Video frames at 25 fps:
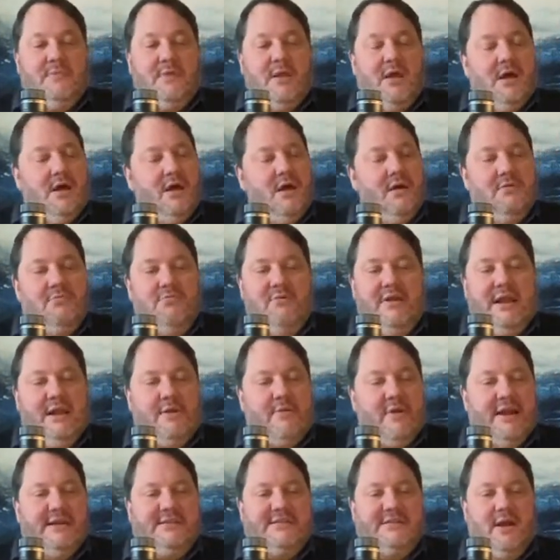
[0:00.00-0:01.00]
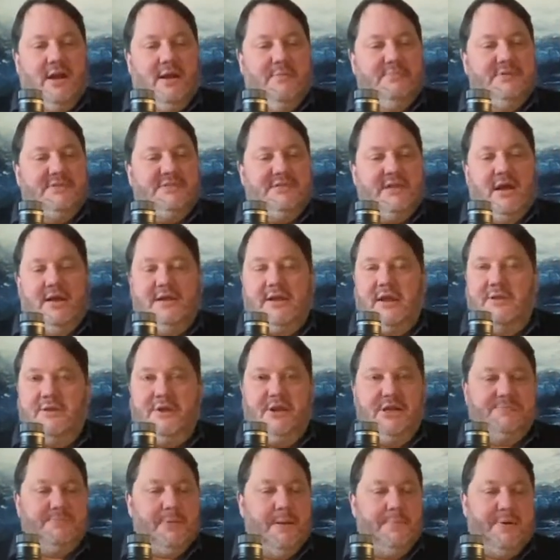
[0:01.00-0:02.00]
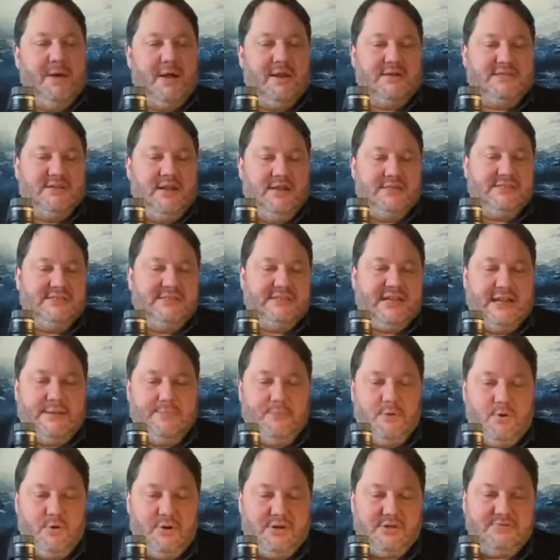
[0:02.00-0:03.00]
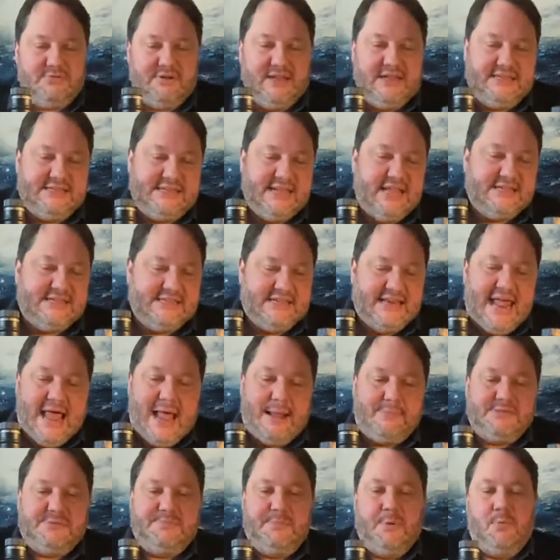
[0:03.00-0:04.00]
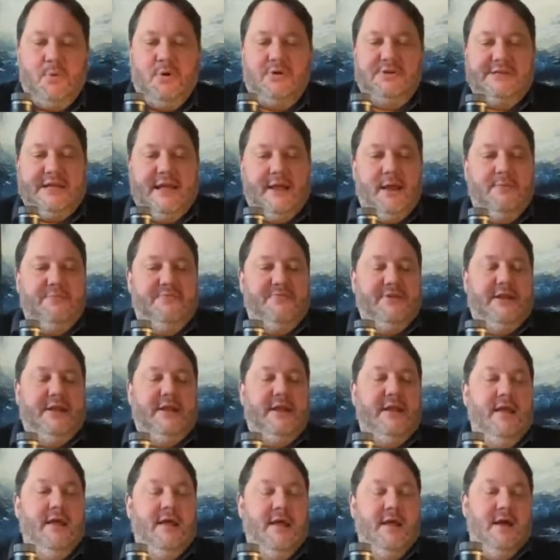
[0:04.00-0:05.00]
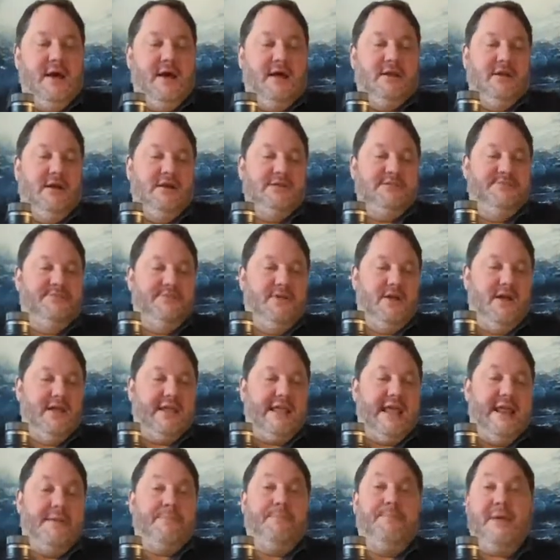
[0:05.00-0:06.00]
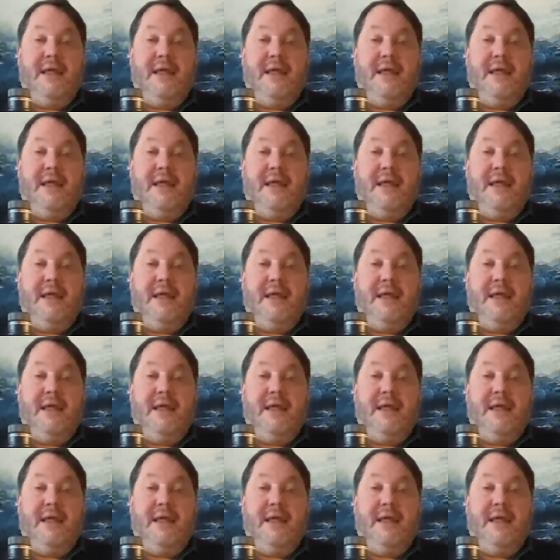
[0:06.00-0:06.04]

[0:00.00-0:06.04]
Really great times. I don't use my pilot's license anymore. It's lapsed, but one day, hopefully, I'd like to fly again.